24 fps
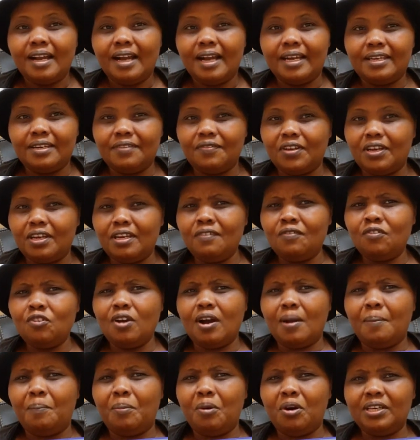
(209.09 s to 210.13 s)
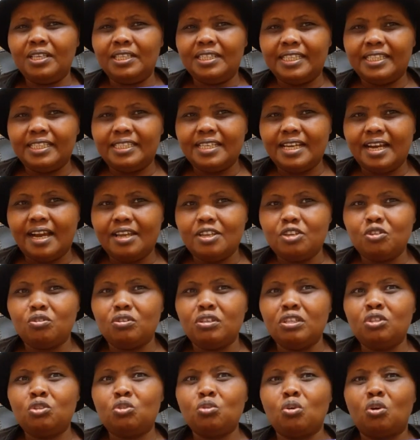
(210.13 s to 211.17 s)
And even if you are born leader, you
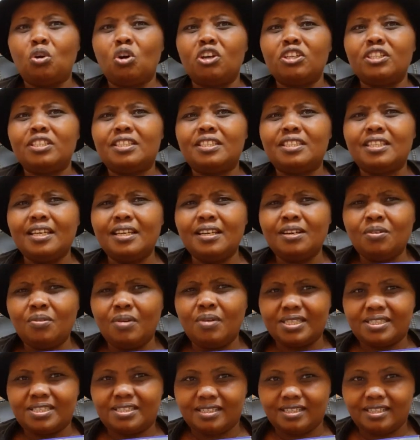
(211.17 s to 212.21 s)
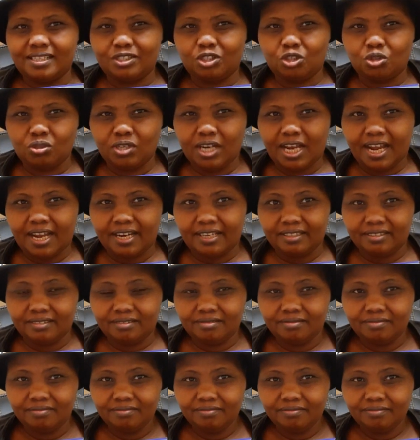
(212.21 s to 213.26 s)
need to continuously to learn